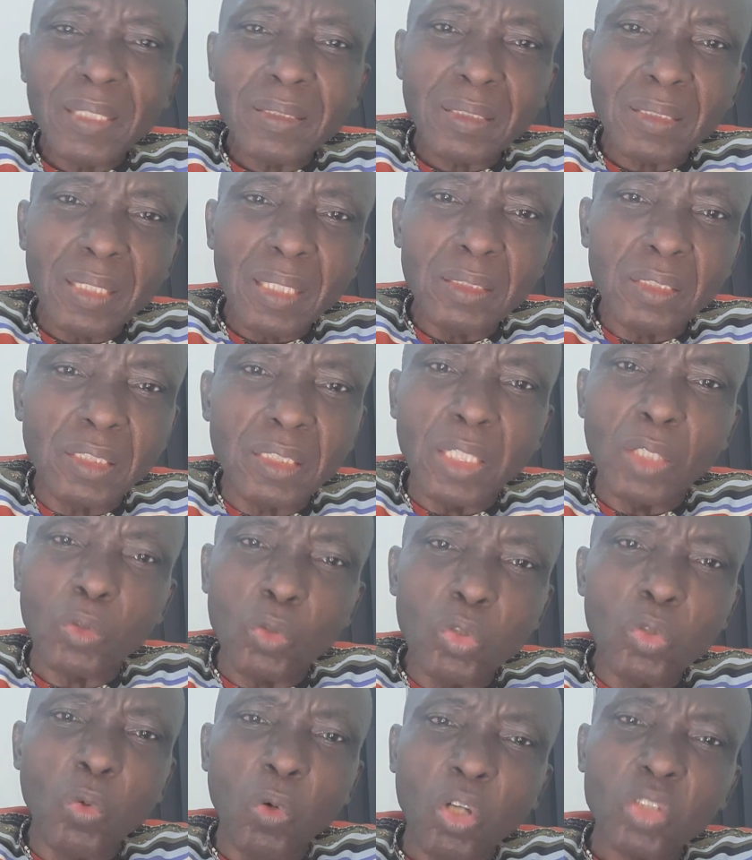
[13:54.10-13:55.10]
said the
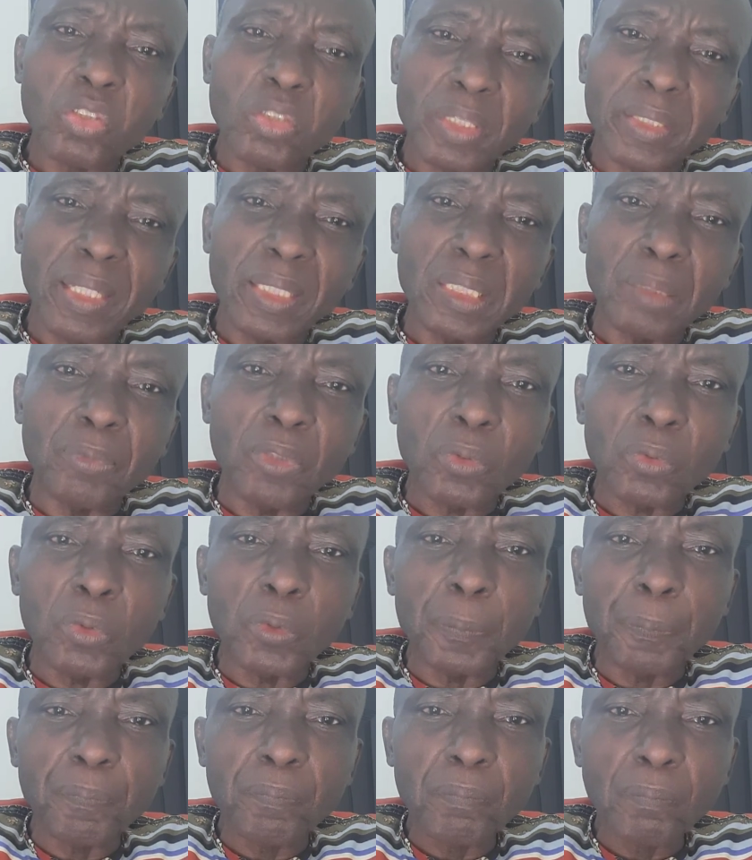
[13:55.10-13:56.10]
coup was not an Igbo
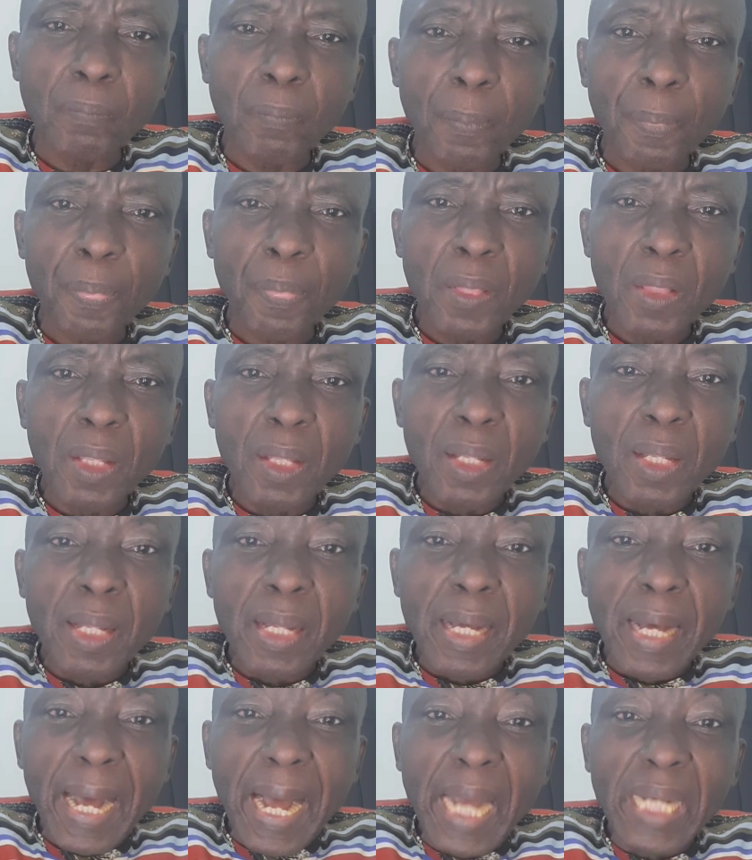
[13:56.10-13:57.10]
coup?
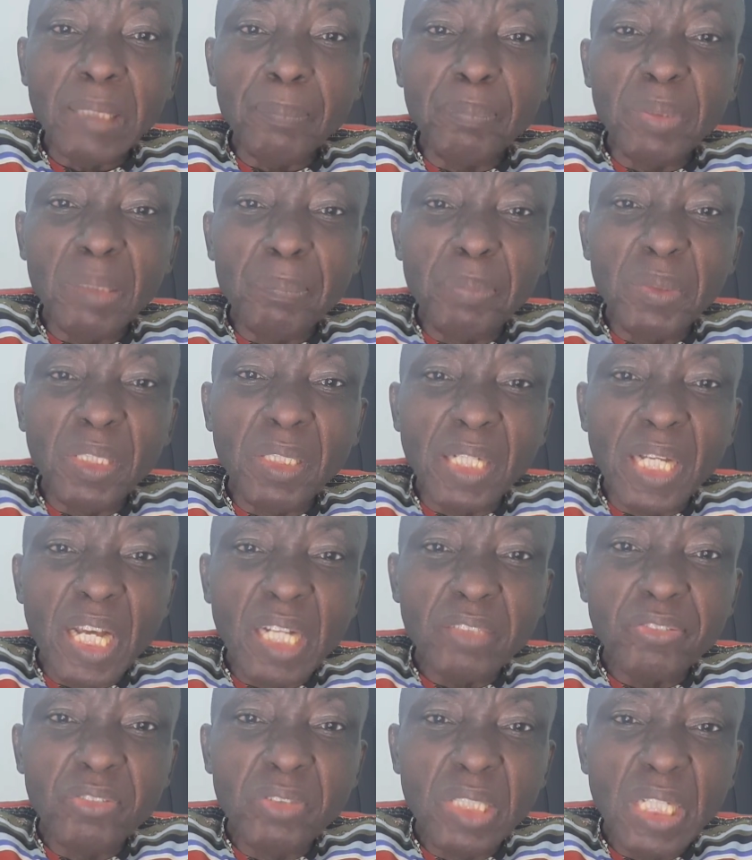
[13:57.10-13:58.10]
IBB
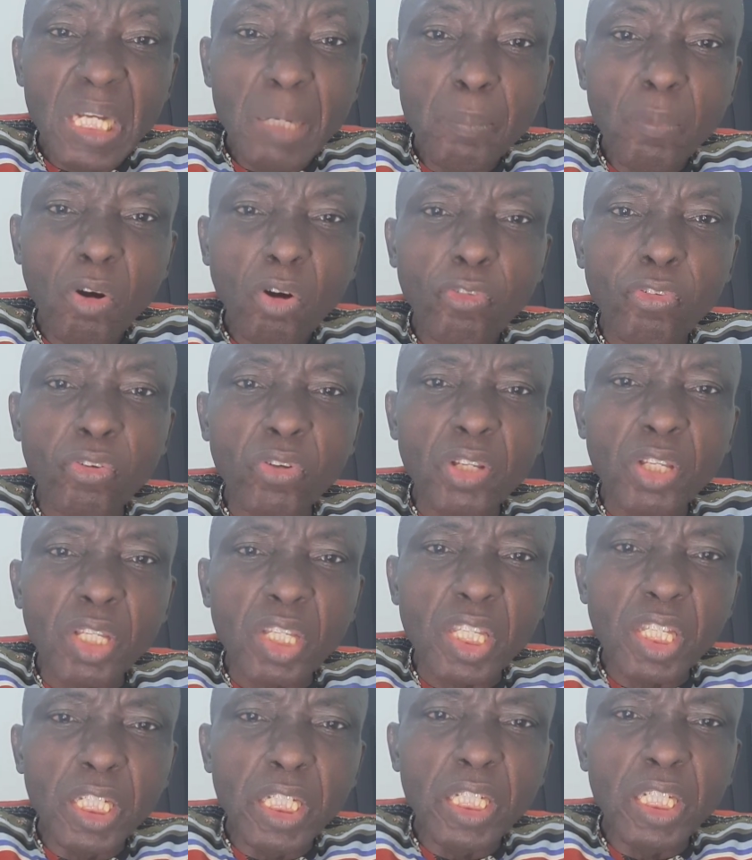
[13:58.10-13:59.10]
gave name of
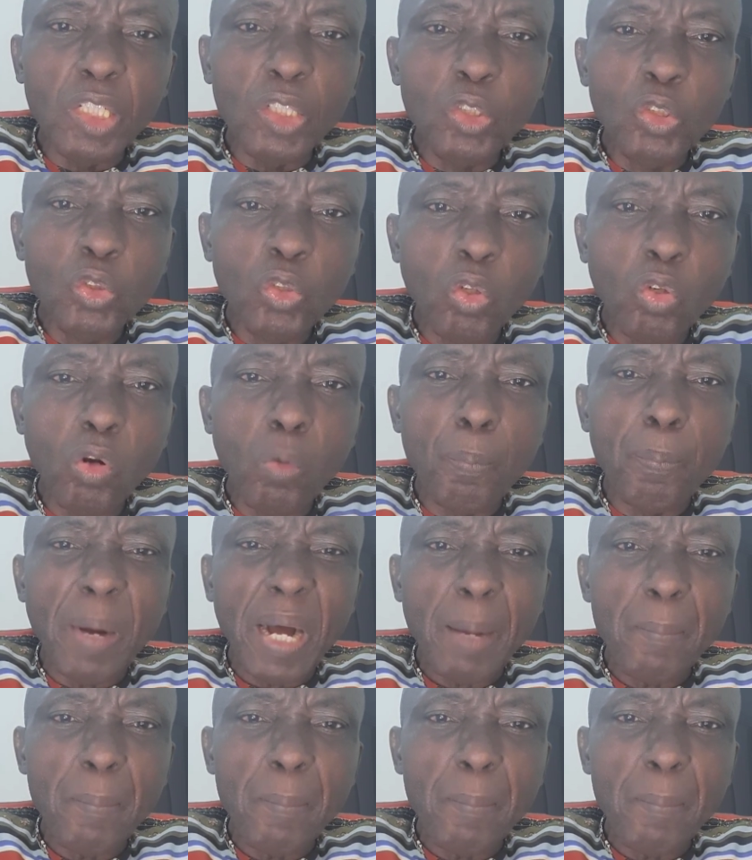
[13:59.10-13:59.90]
key Yoruba